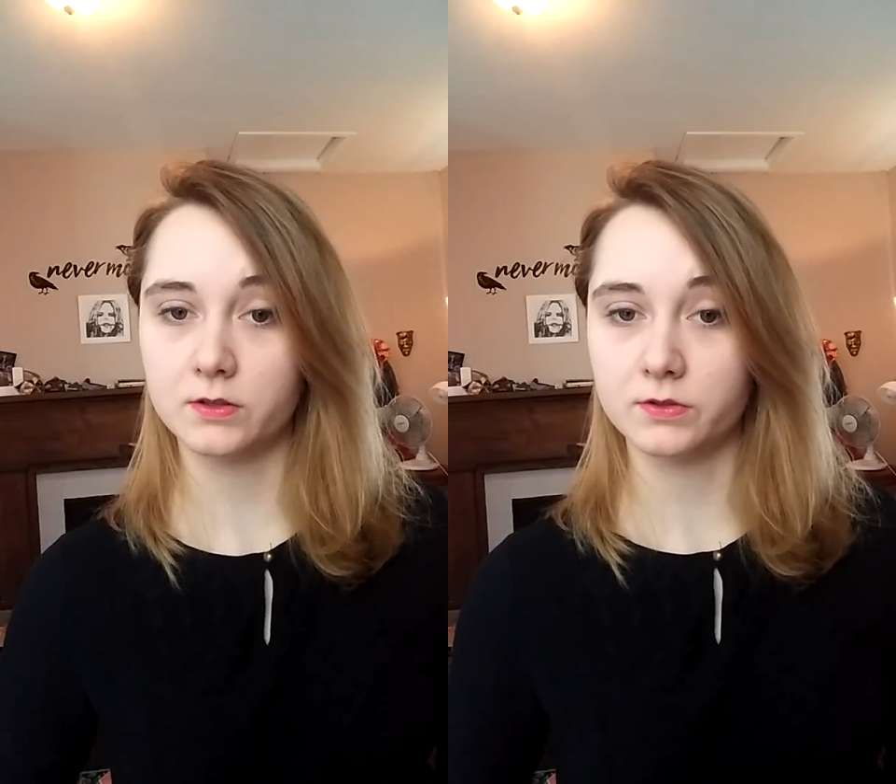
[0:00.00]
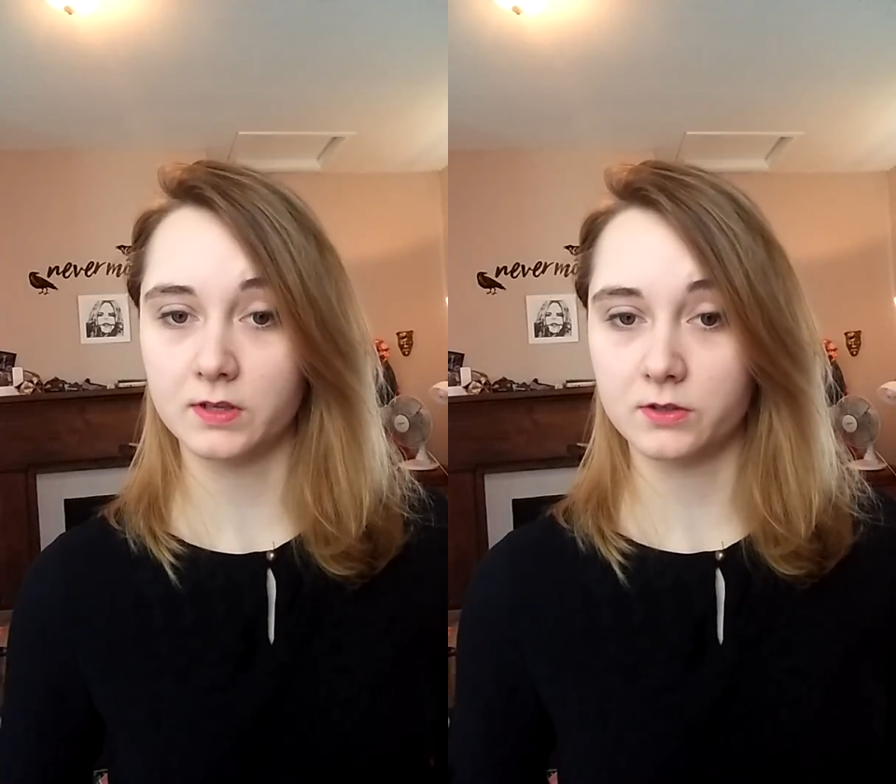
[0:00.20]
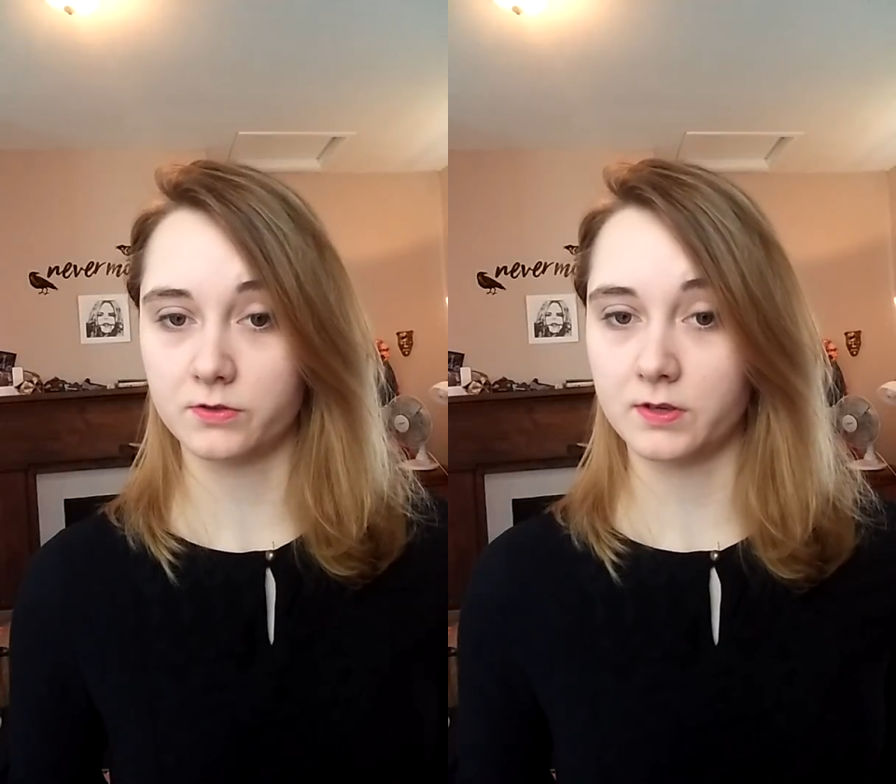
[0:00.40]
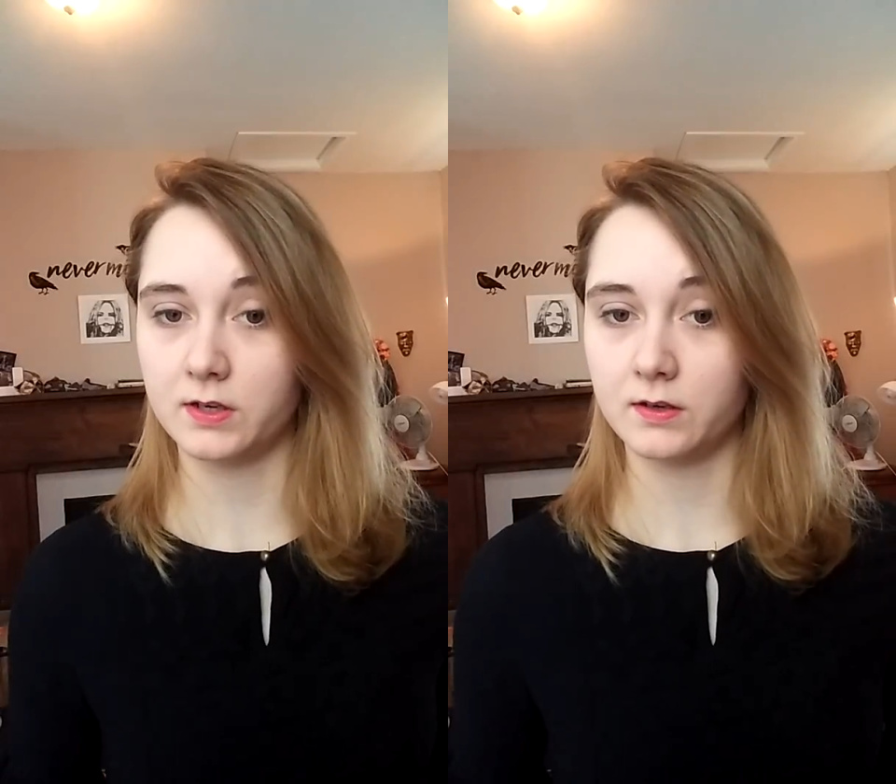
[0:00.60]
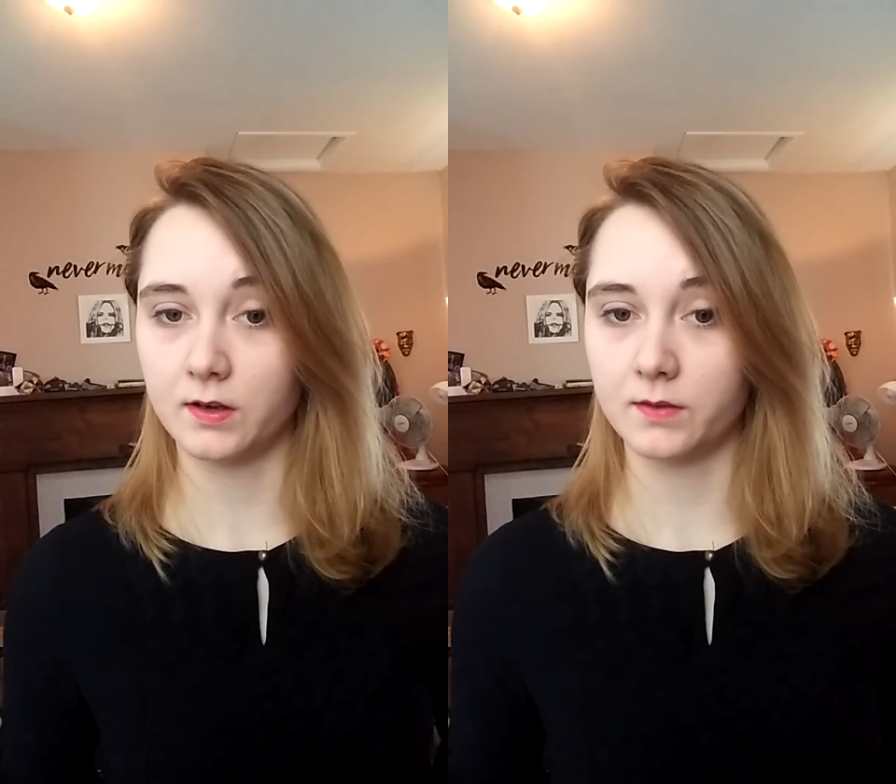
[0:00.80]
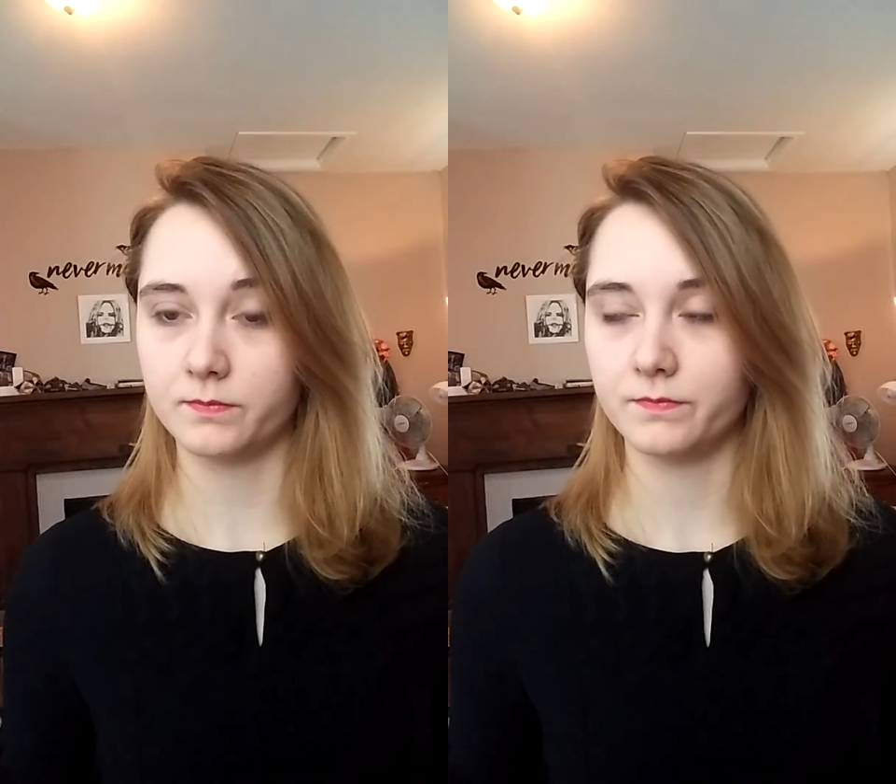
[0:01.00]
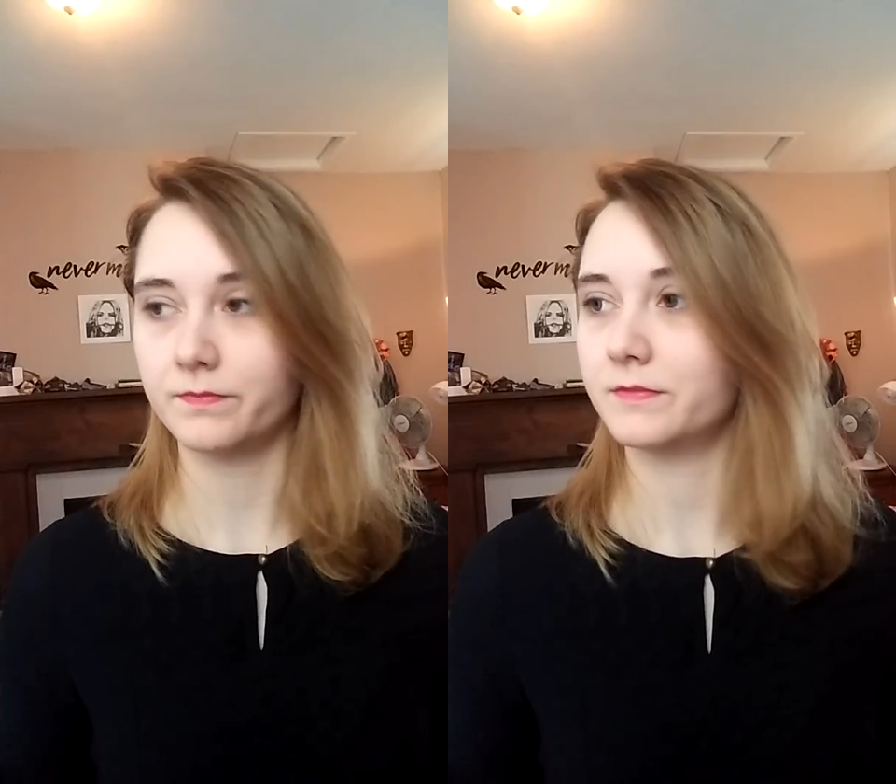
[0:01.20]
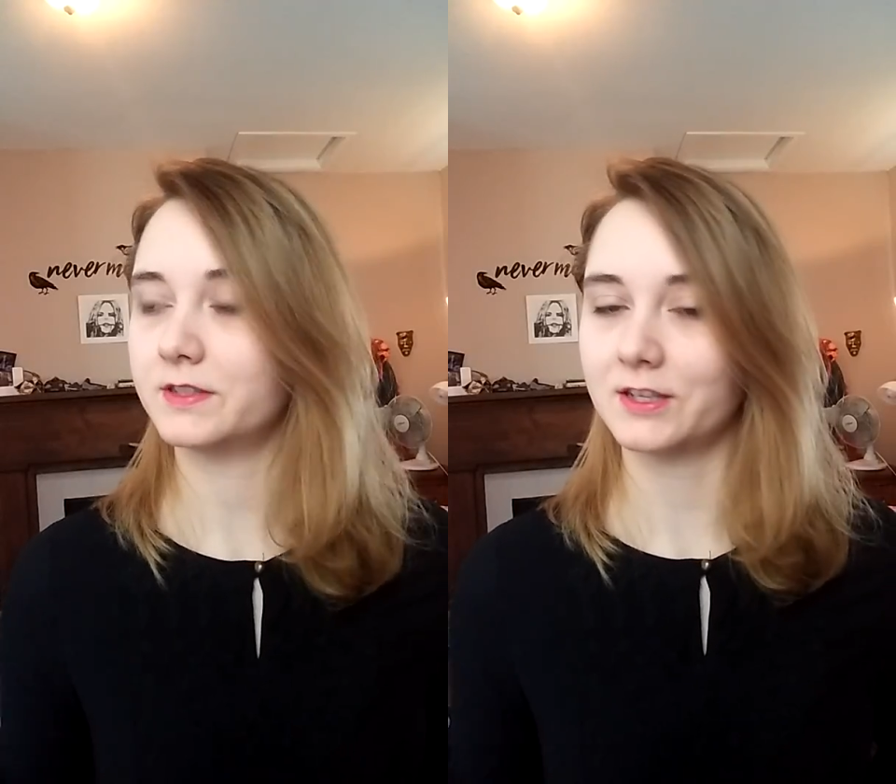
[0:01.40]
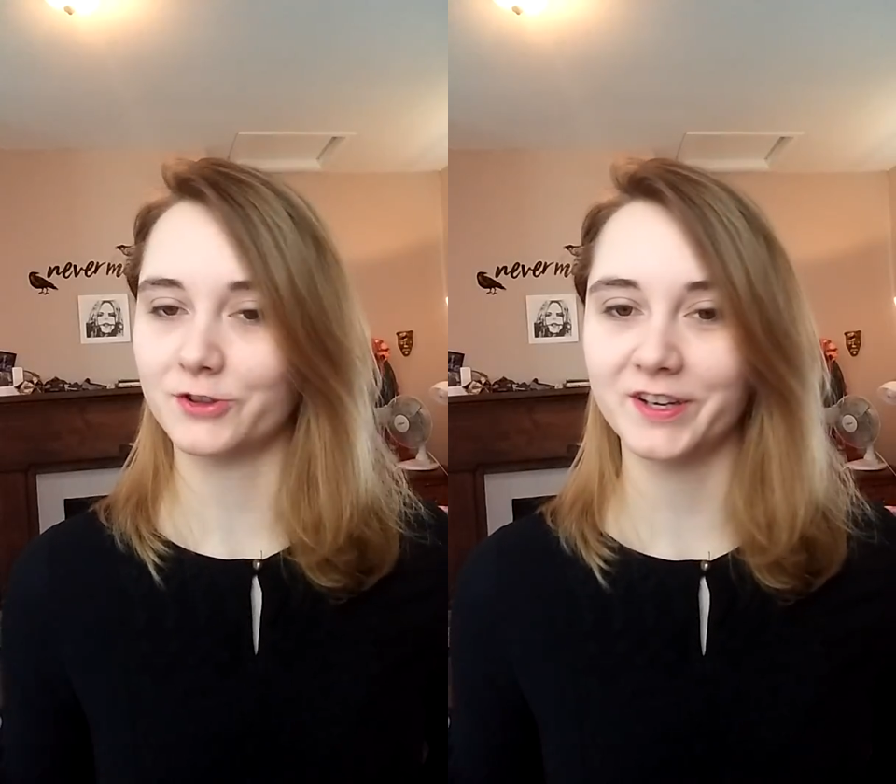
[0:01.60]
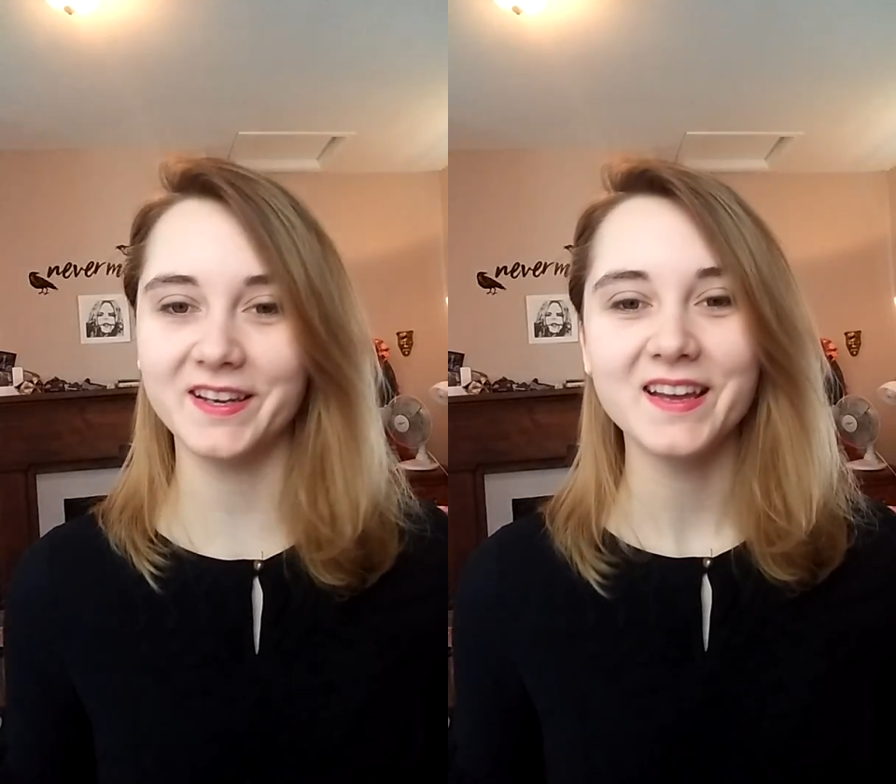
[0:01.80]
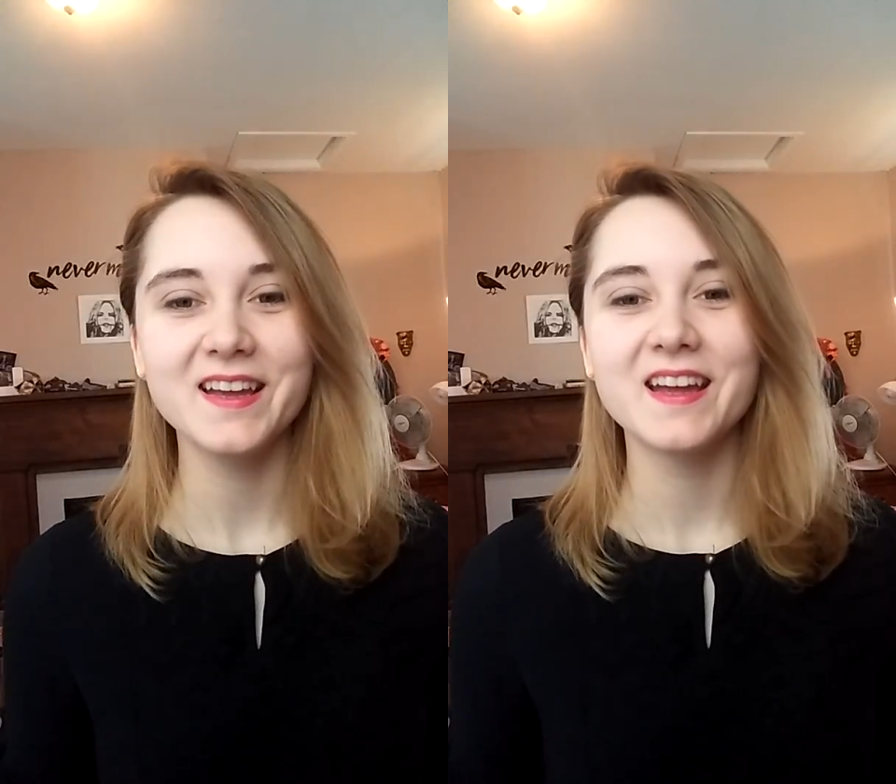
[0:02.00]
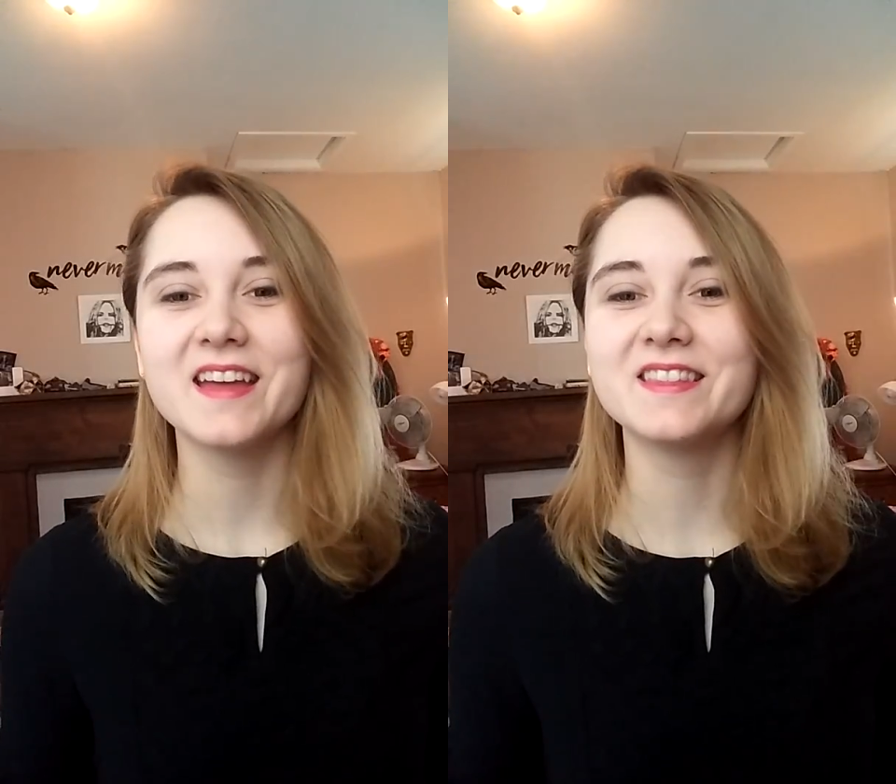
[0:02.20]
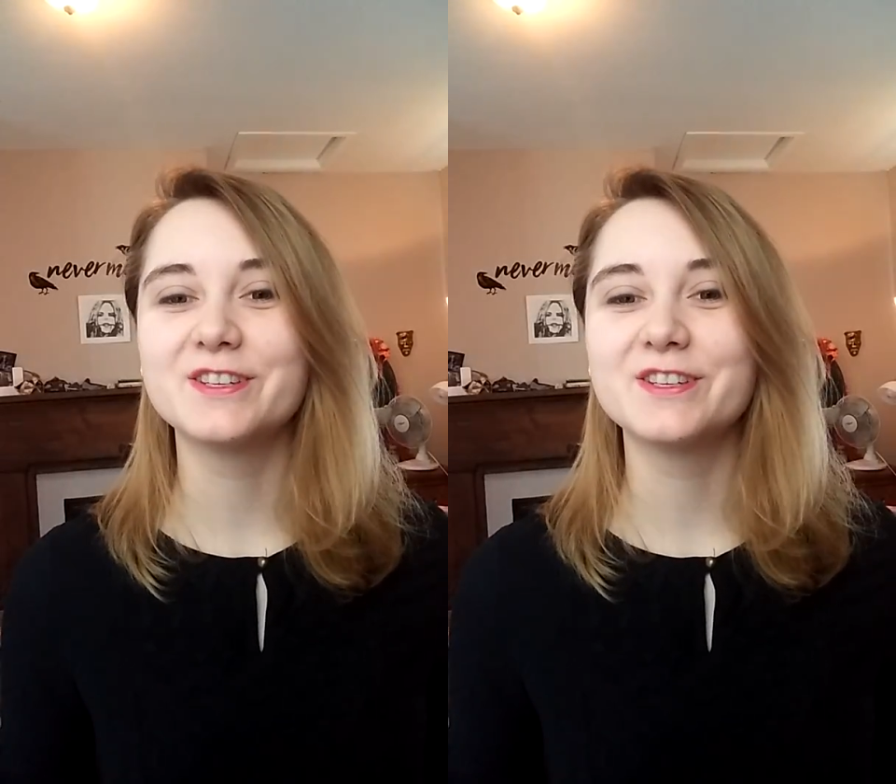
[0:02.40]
new century in